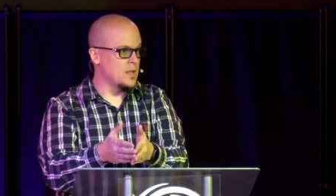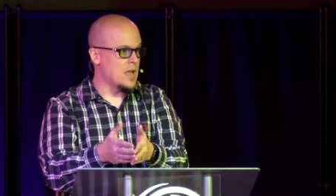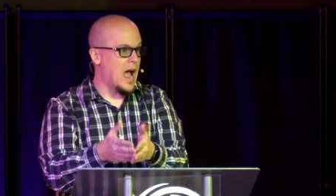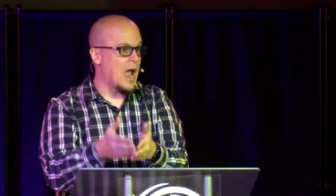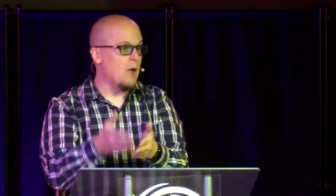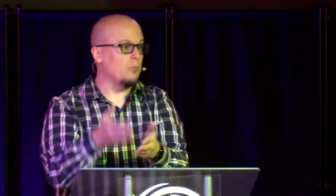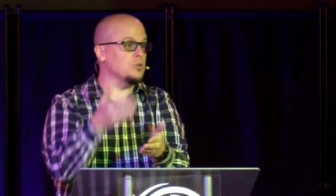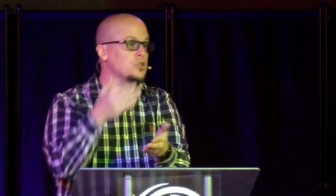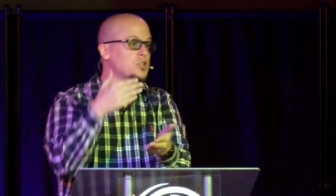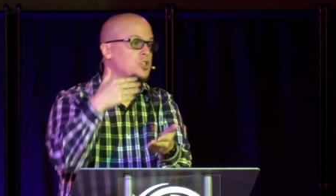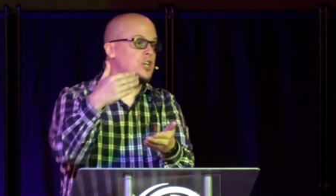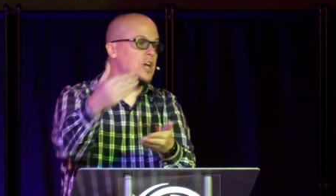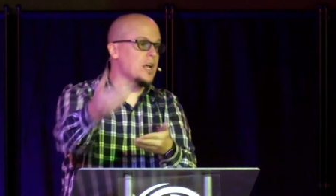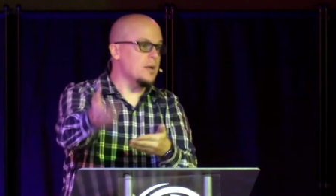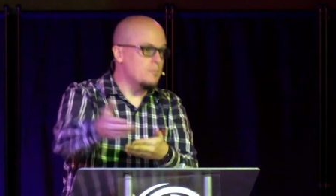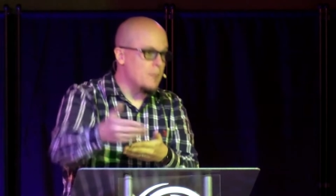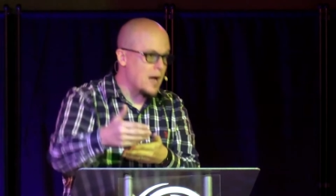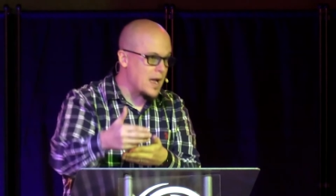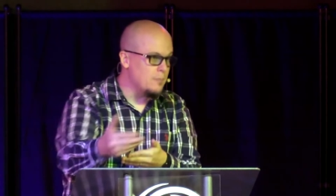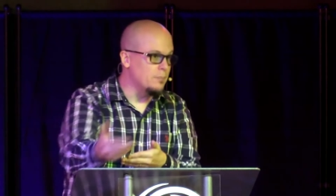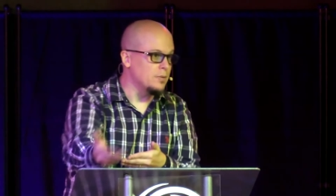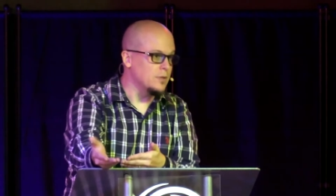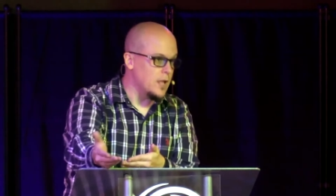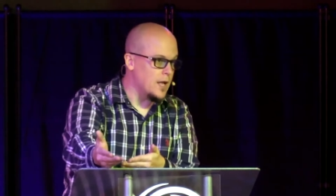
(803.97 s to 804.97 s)
I will shed
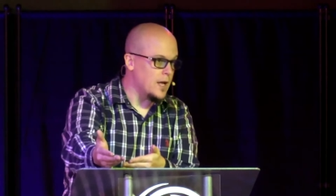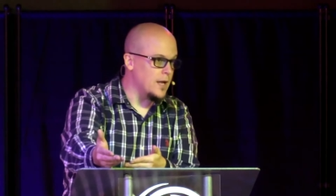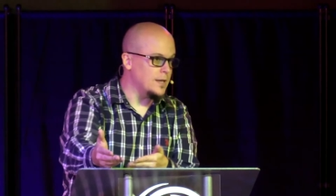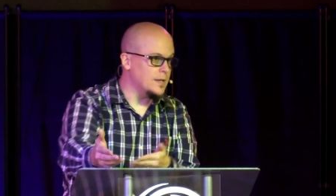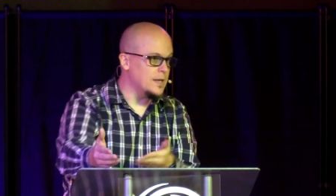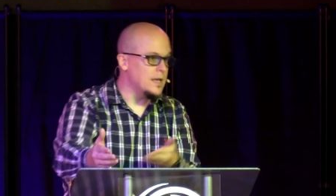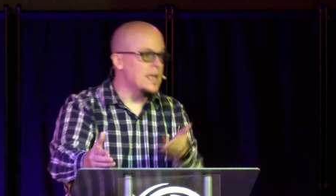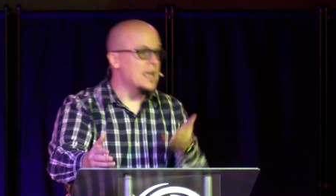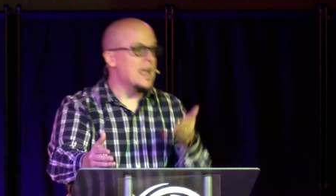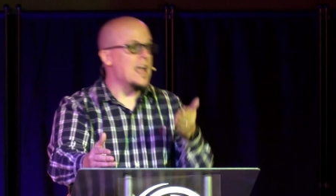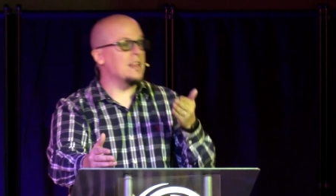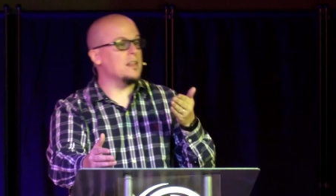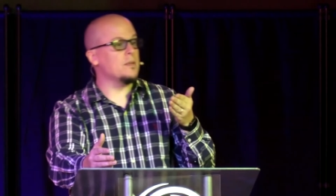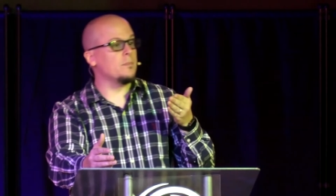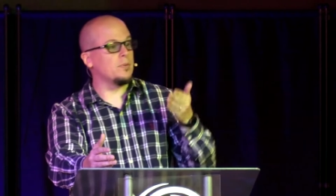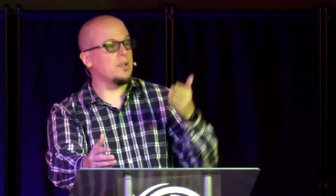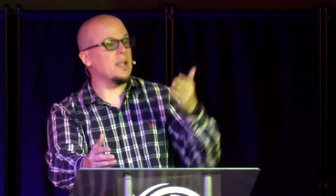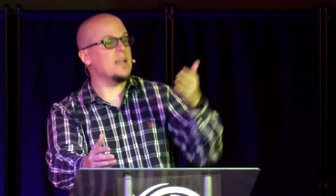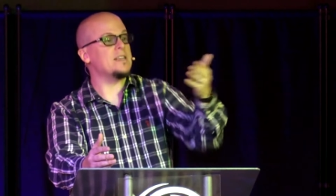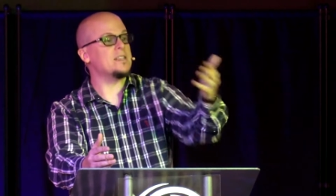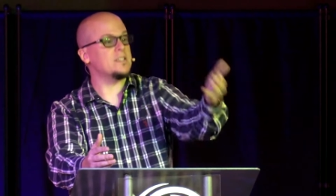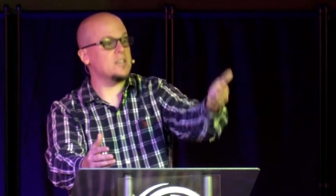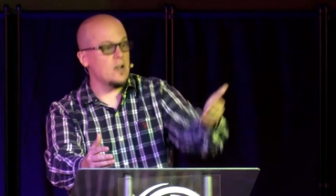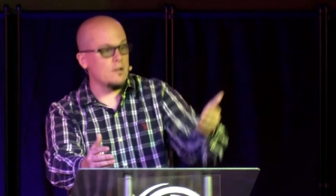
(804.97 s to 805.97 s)
my blood in the
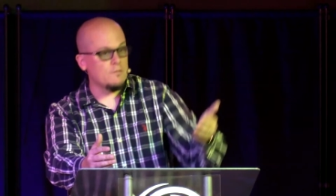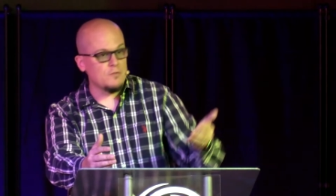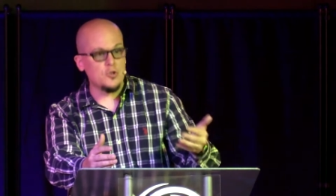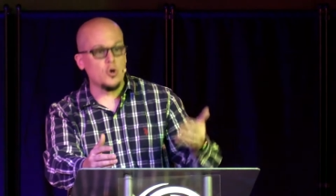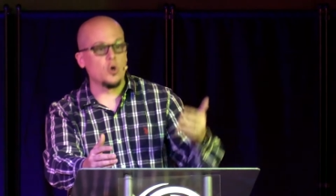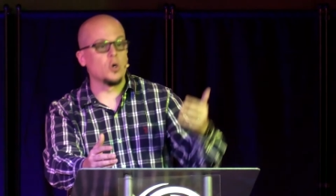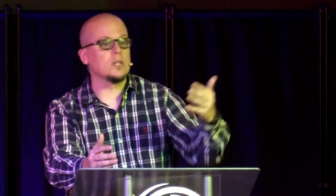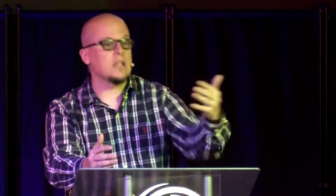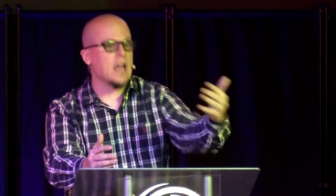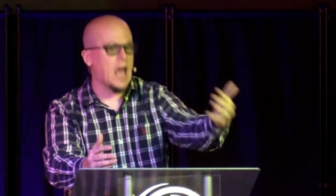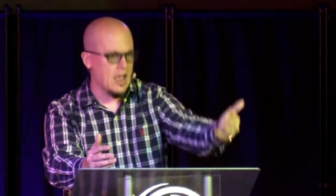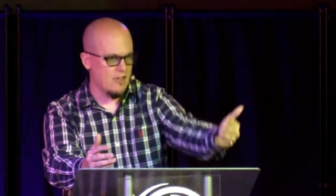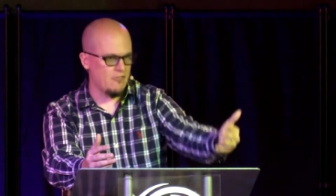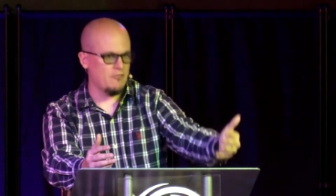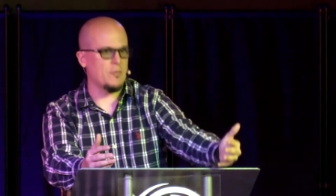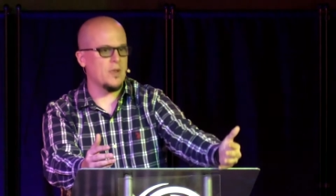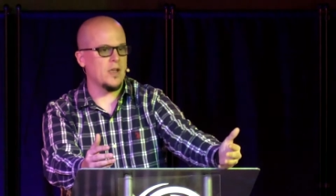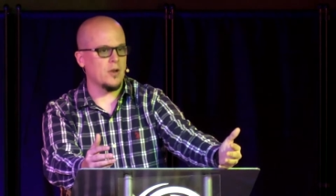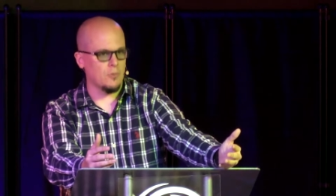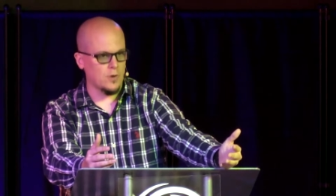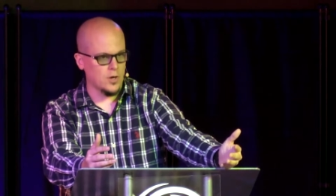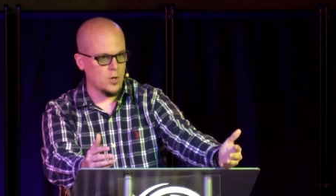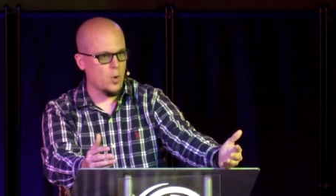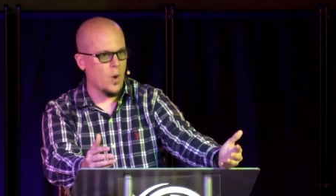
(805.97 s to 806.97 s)
place of your life
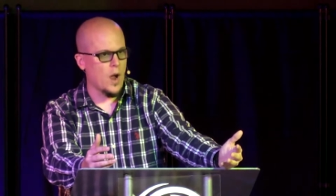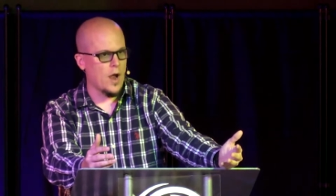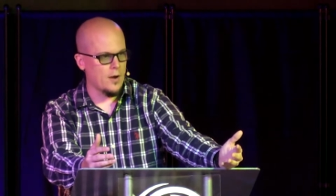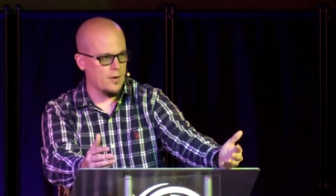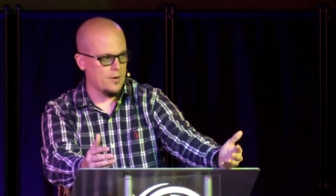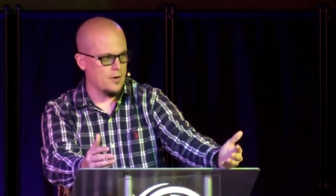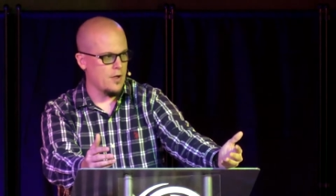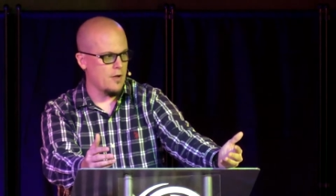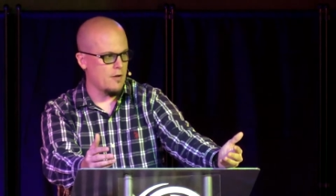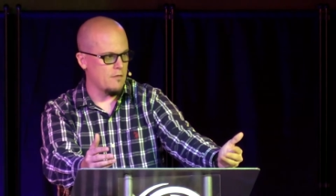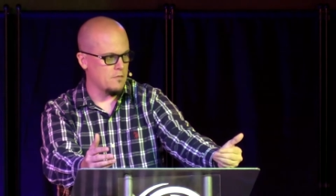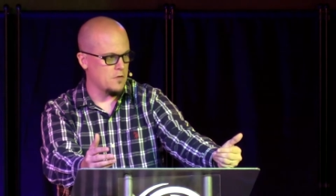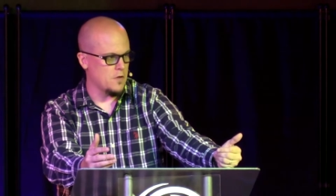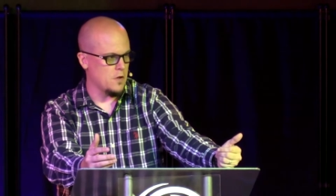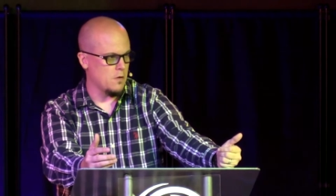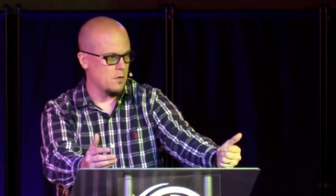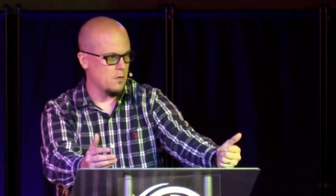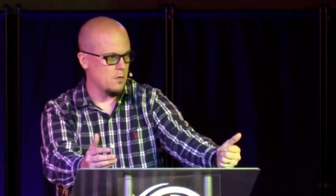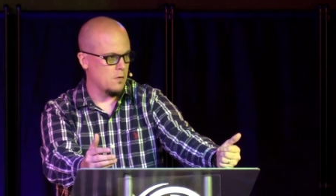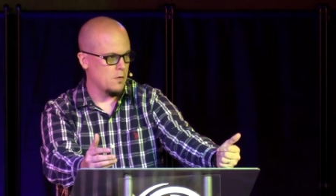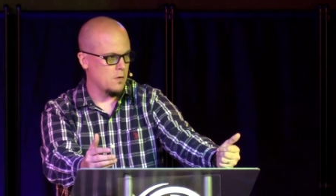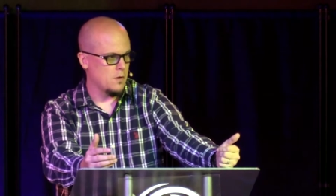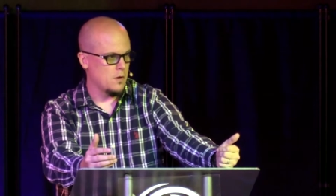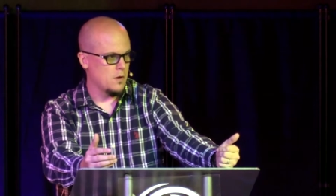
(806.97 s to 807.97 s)
being required of you.